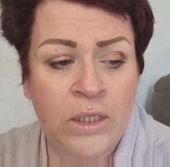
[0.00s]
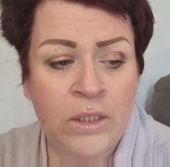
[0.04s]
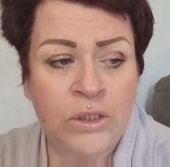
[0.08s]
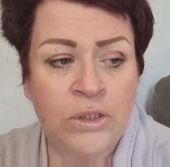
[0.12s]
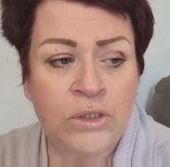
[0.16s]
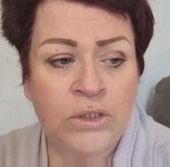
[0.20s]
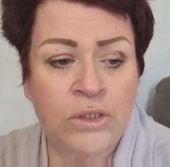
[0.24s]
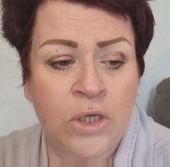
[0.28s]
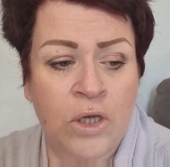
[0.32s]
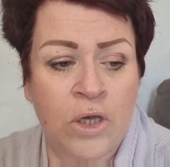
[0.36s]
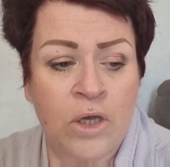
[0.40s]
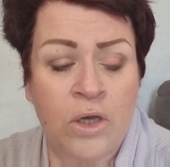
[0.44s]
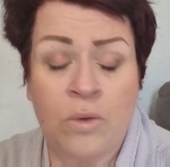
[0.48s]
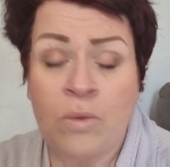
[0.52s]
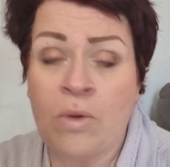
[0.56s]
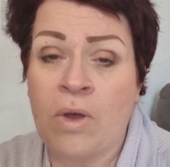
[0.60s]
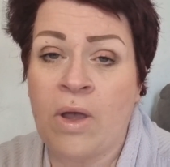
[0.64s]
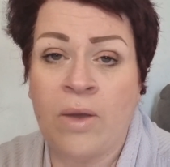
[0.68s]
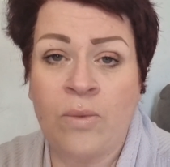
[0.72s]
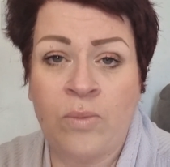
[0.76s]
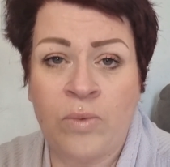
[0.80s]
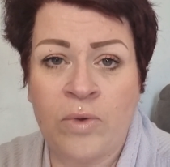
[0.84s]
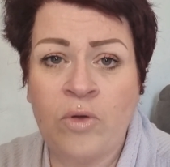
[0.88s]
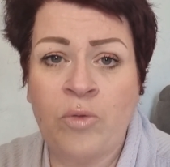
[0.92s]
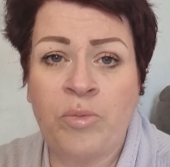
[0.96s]
So
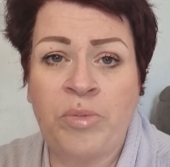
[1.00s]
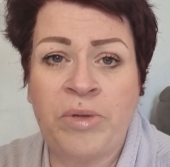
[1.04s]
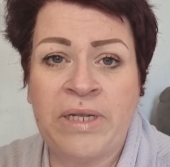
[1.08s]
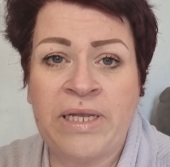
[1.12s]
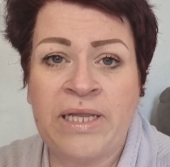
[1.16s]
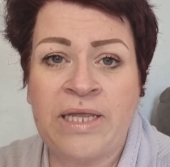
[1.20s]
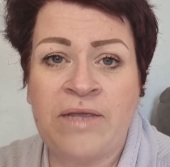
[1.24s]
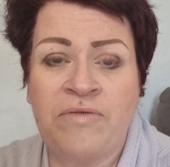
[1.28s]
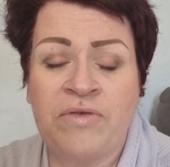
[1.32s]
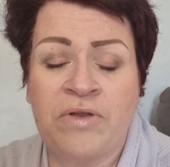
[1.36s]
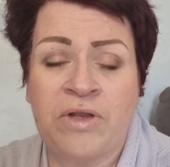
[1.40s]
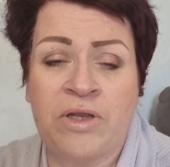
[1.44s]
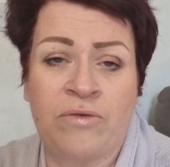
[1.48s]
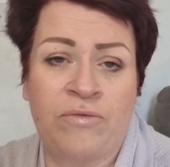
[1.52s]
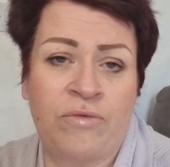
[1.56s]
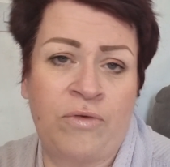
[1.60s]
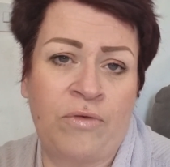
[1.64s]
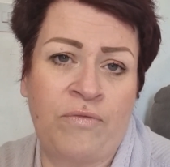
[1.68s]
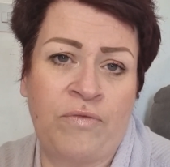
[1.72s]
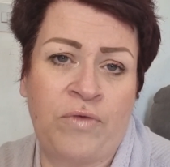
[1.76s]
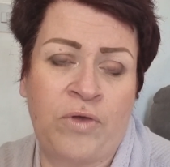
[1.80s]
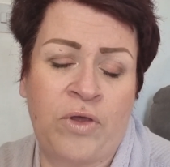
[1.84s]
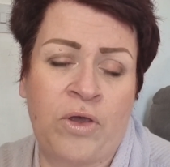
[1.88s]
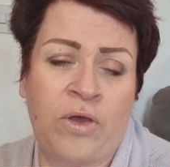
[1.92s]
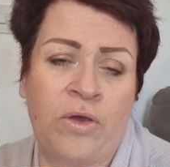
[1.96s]
I will be leaving a
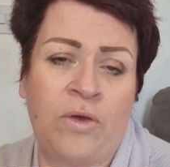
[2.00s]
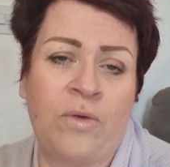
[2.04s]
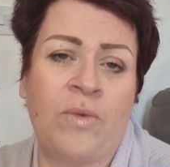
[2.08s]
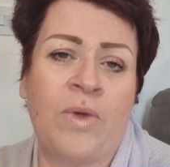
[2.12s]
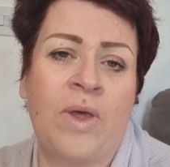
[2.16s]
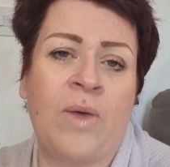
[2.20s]
review.